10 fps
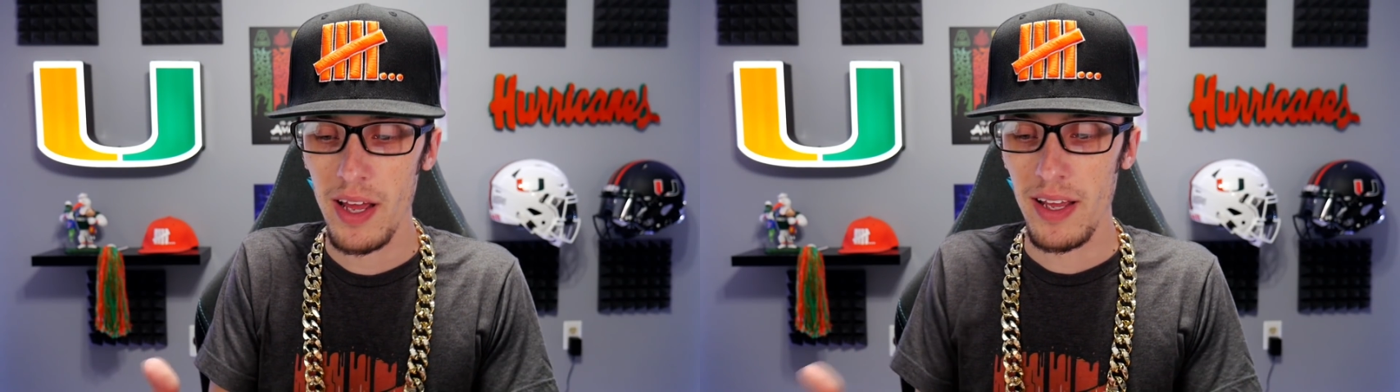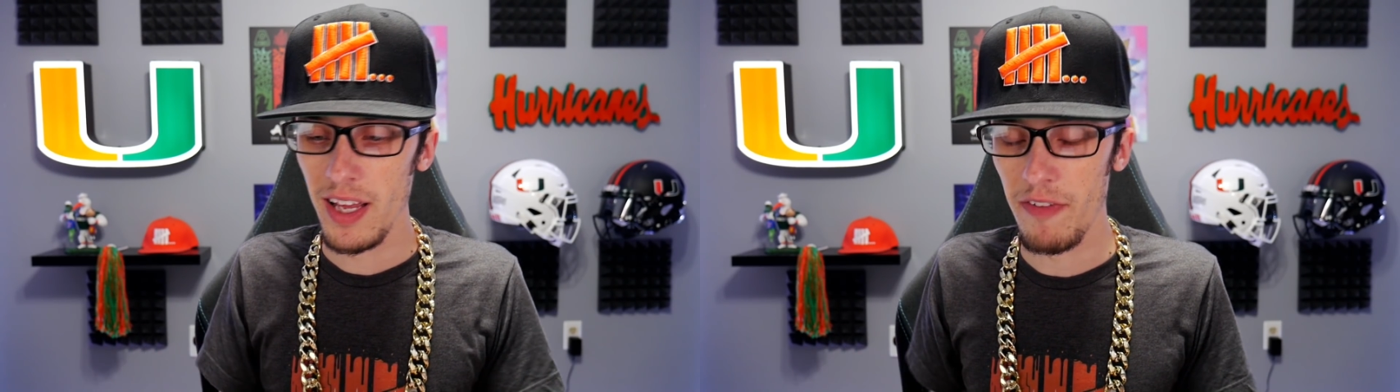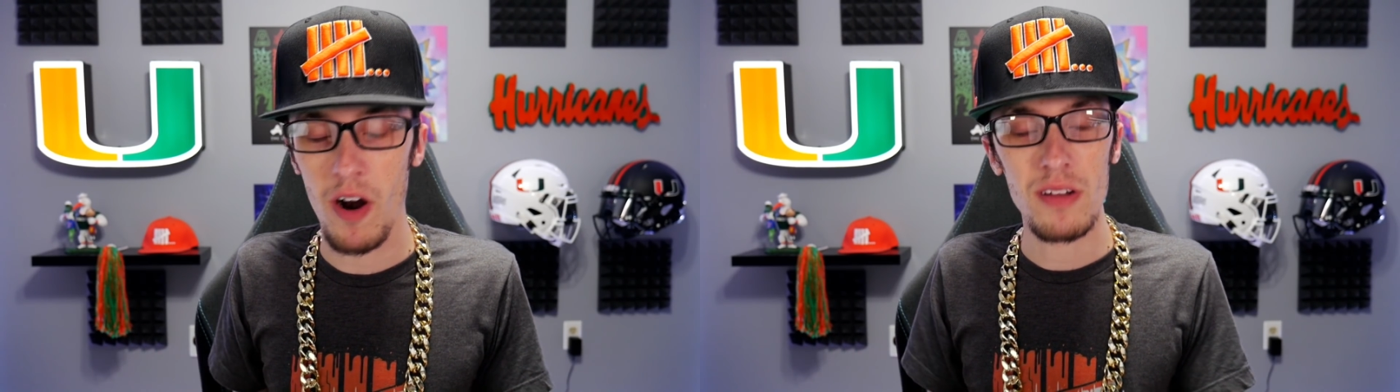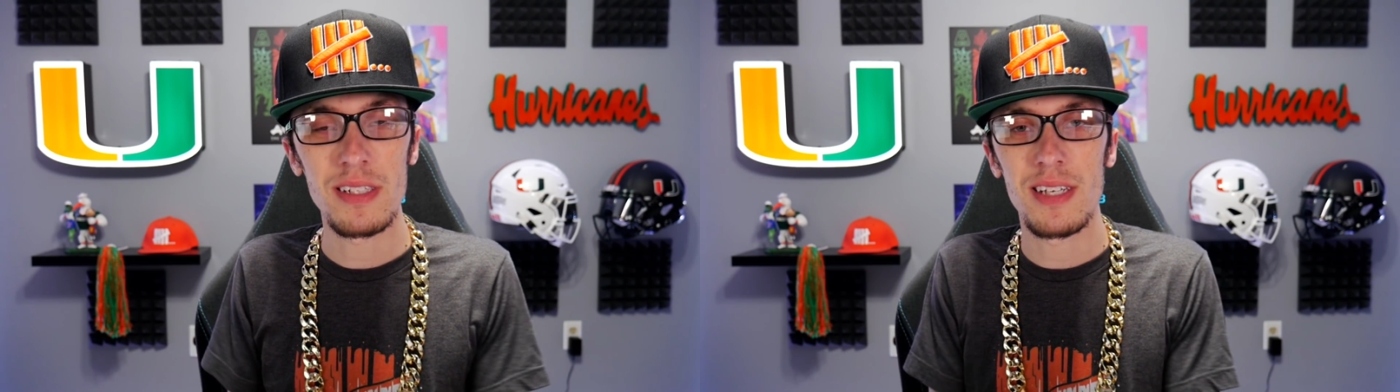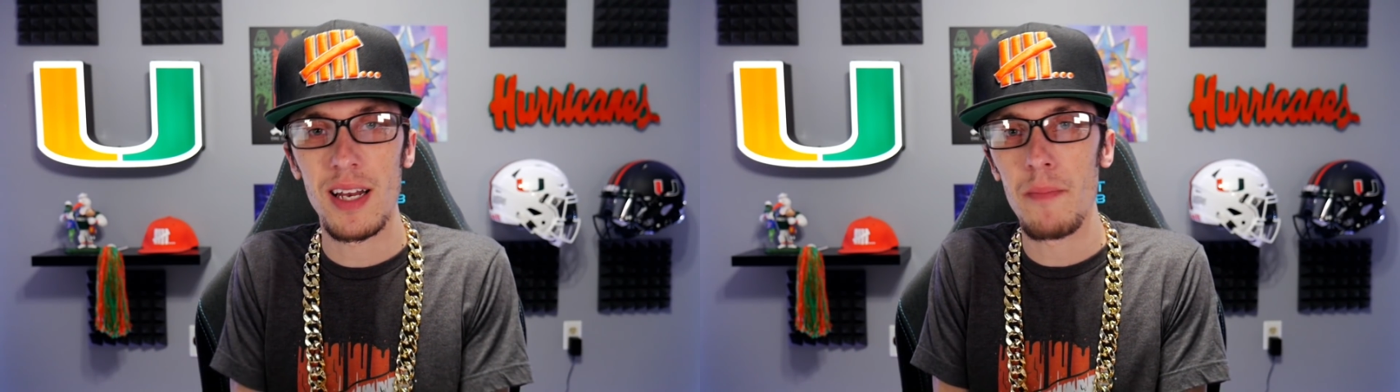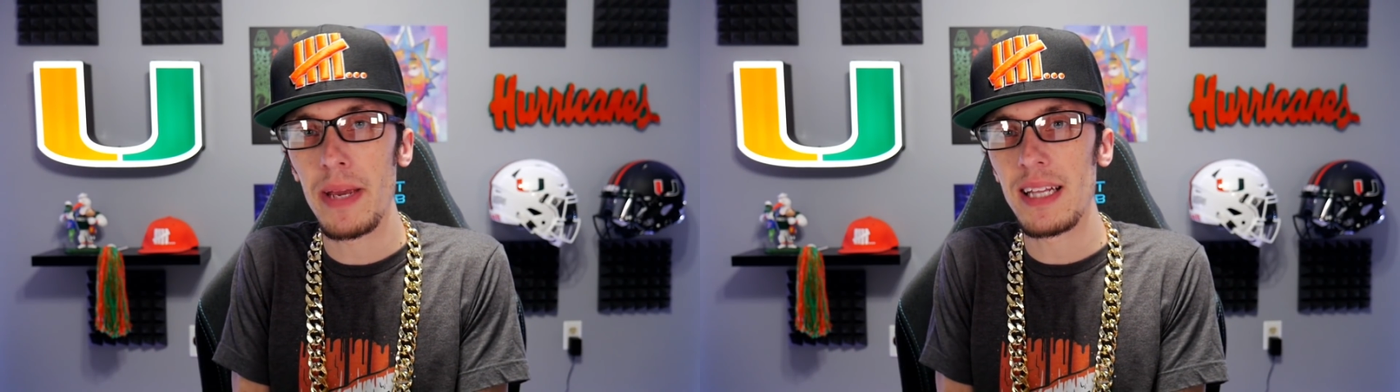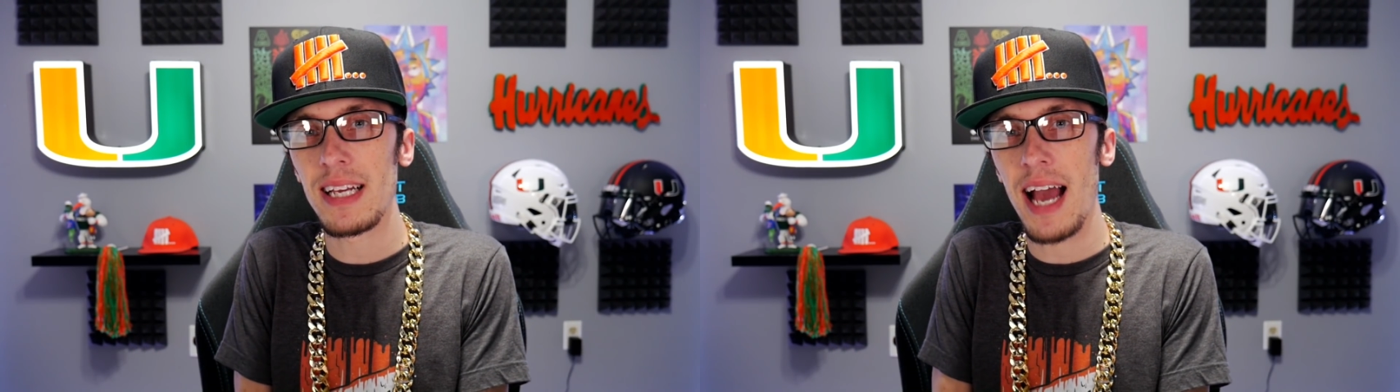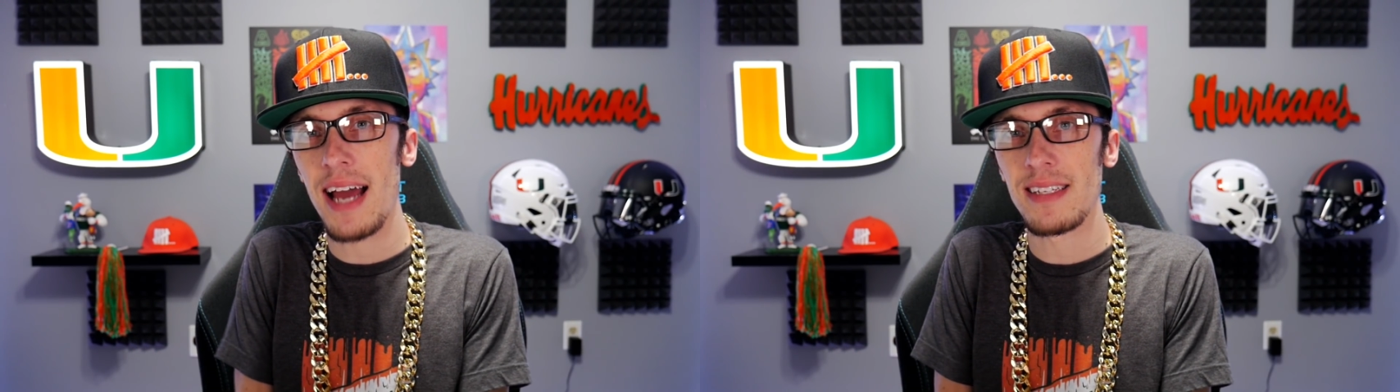if Harley's going to be the
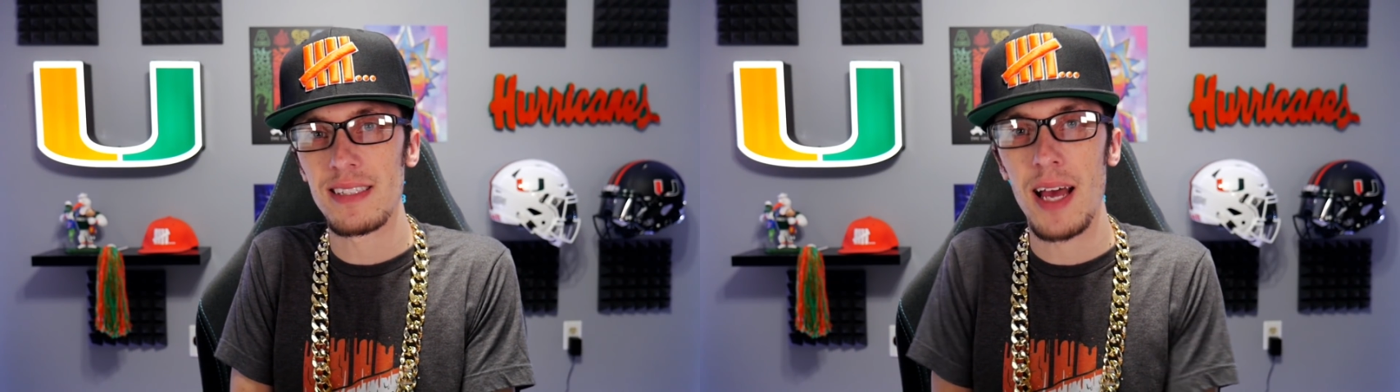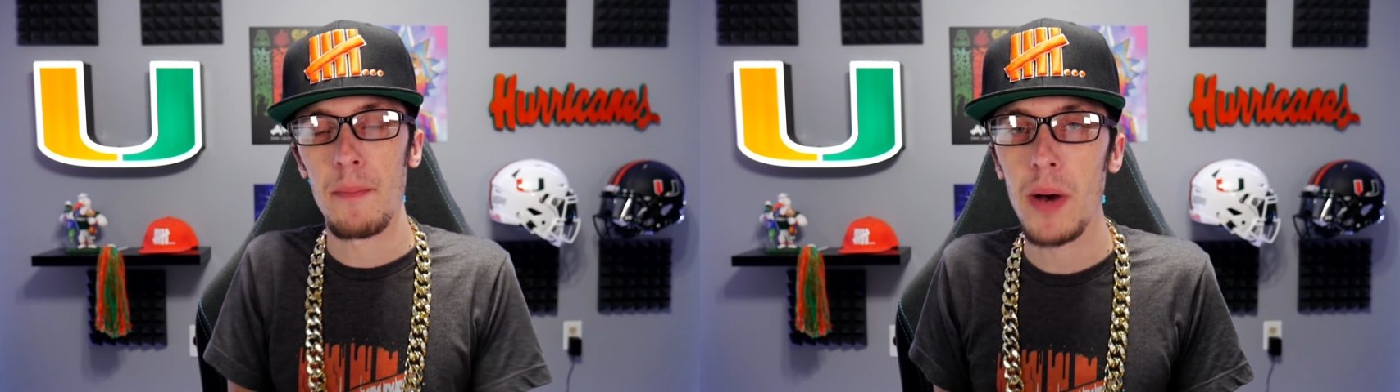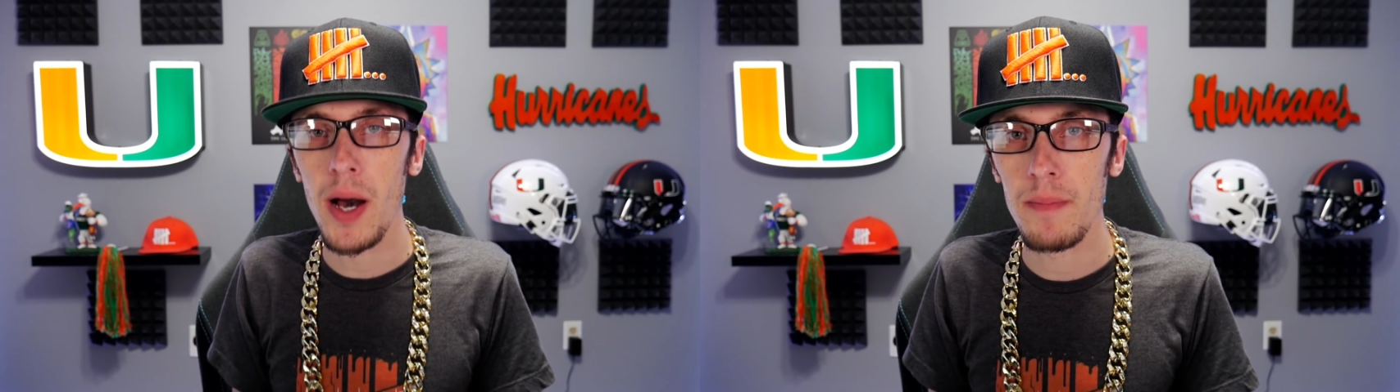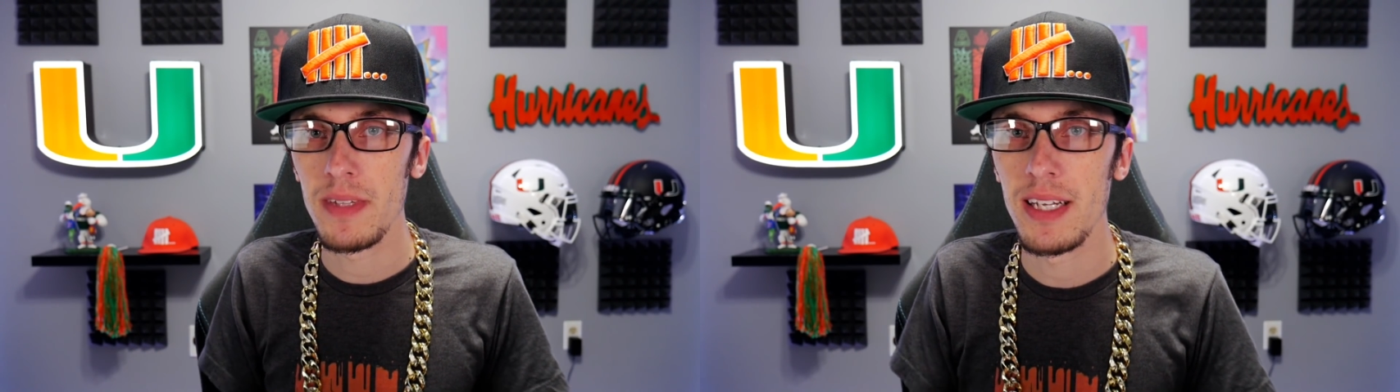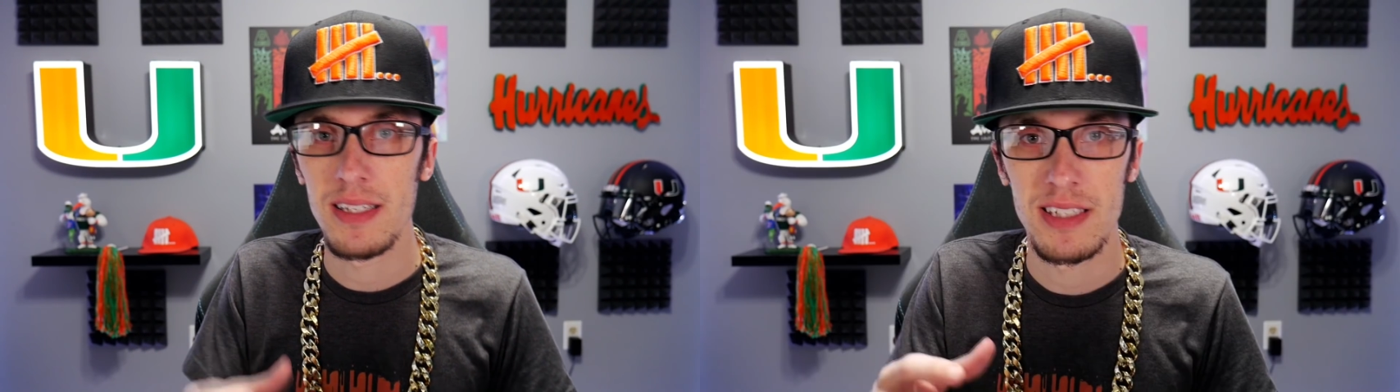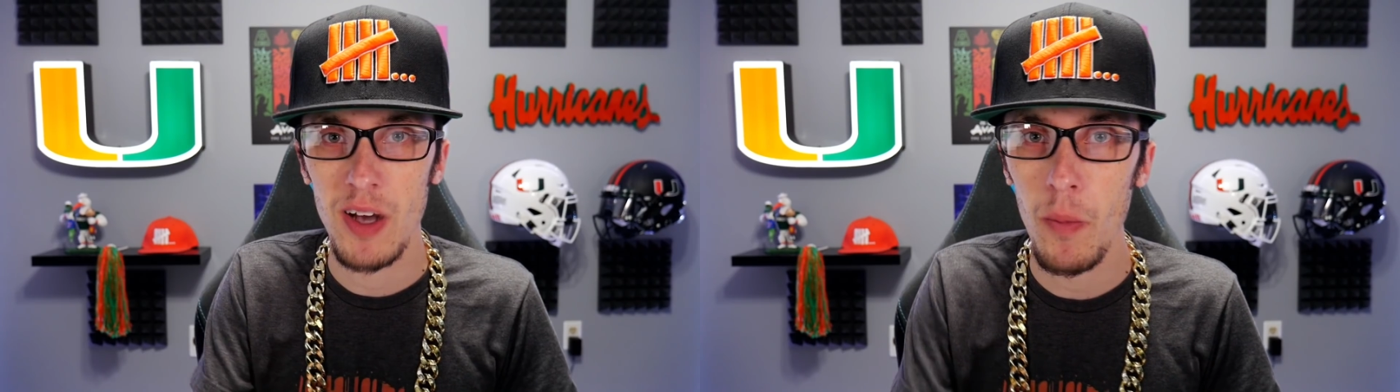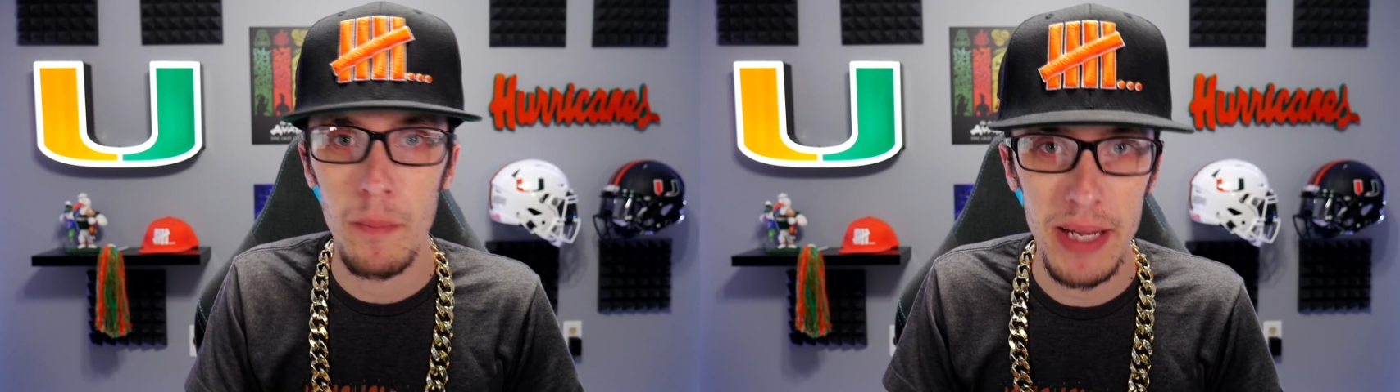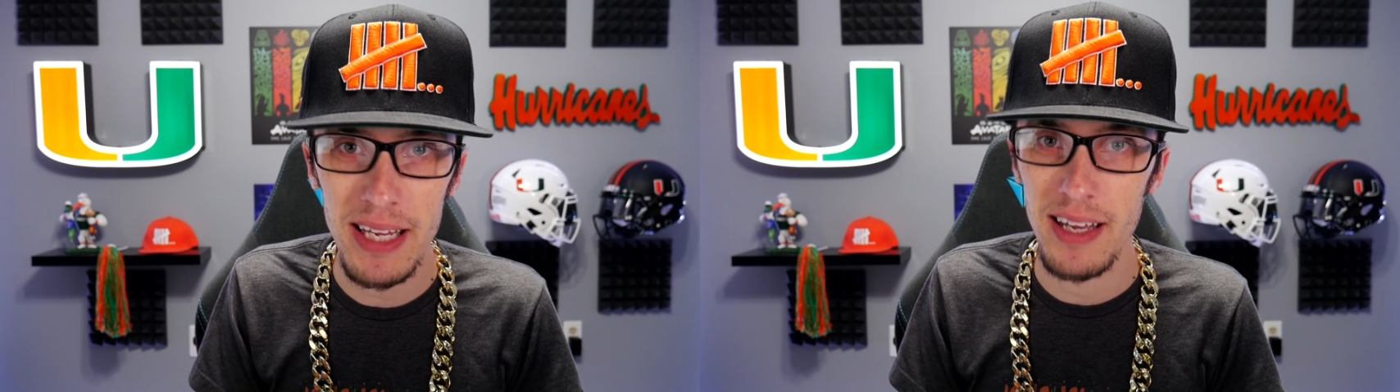guy to step up, then so
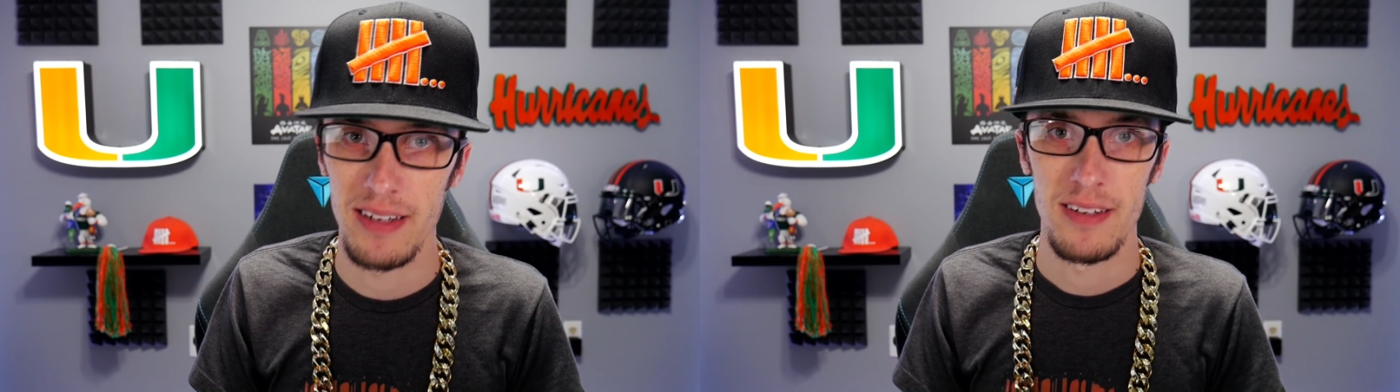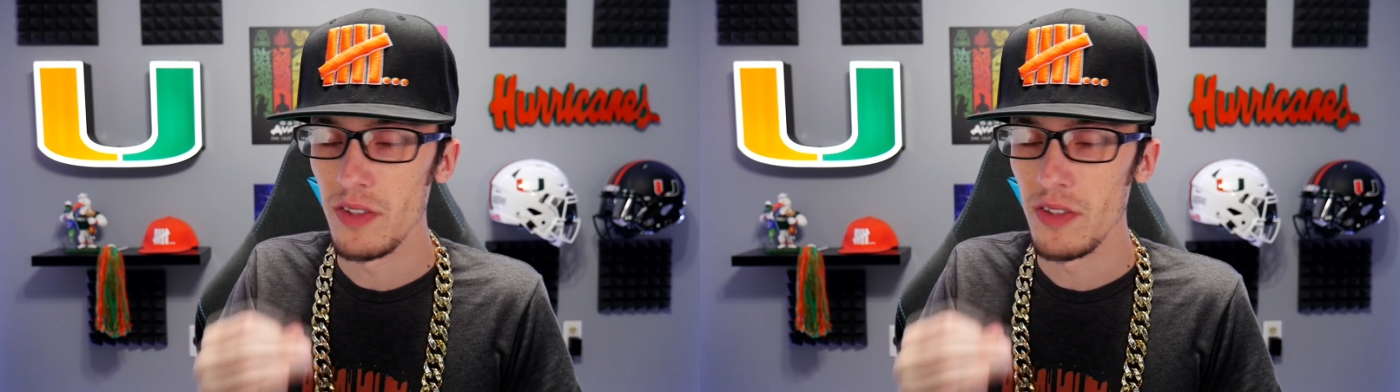be it.